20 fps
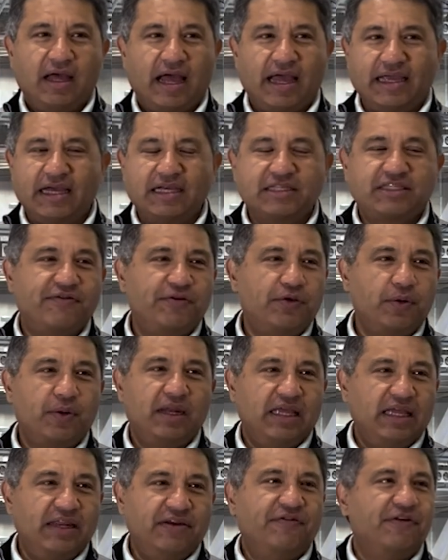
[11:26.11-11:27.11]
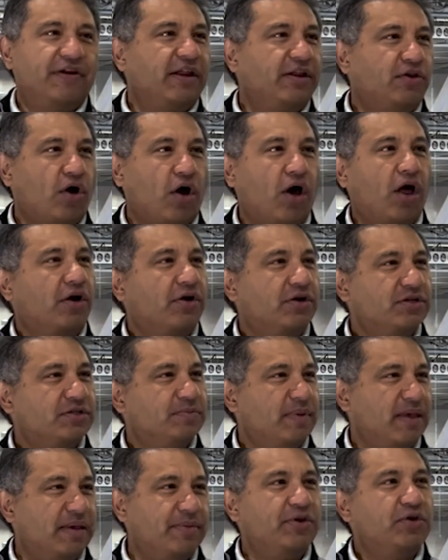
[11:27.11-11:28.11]
I guess if you had infinite
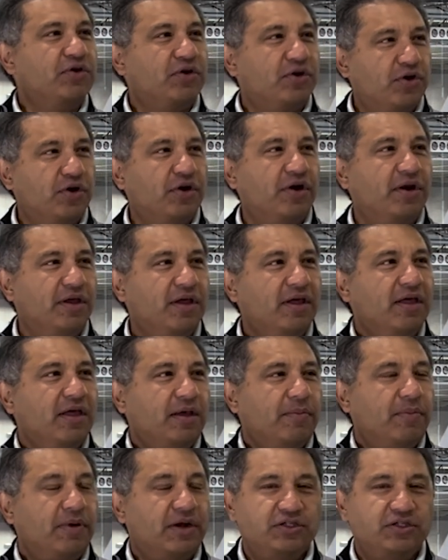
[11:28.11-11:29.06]
dollars, maybe yeah, you could, yeah.